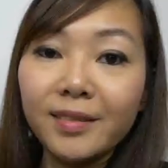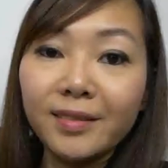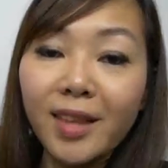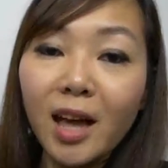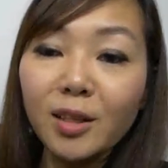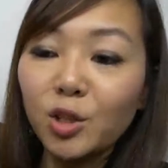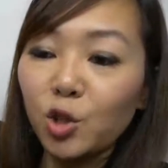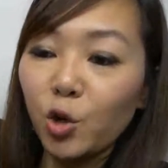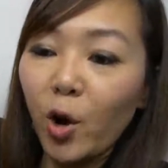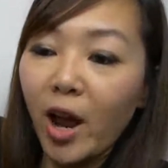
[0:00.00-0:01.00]
Now
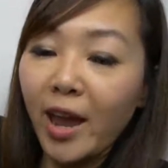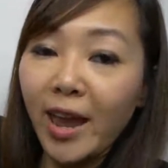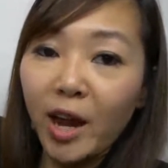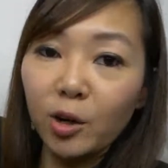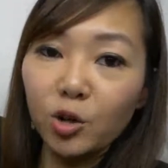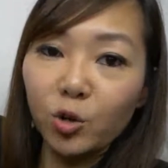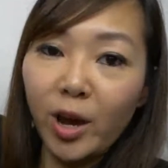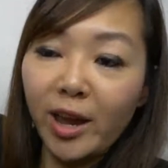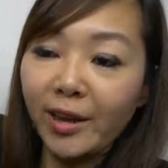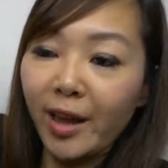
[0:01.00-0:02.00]
let's try air
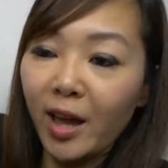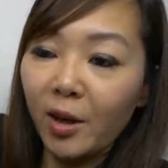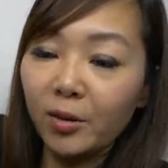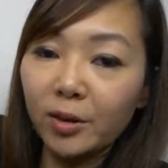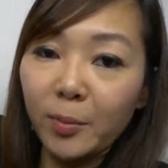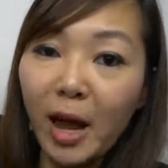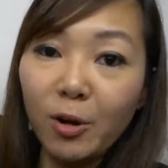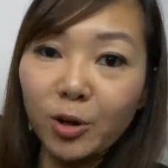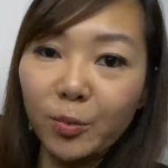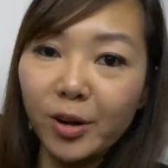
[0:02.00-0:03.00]
drying out the
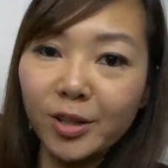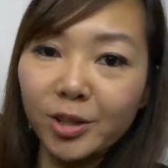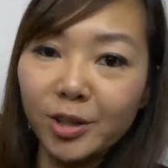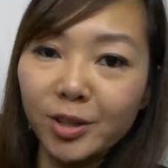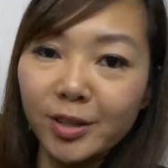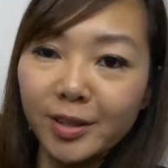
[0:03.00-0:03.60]
powder brush.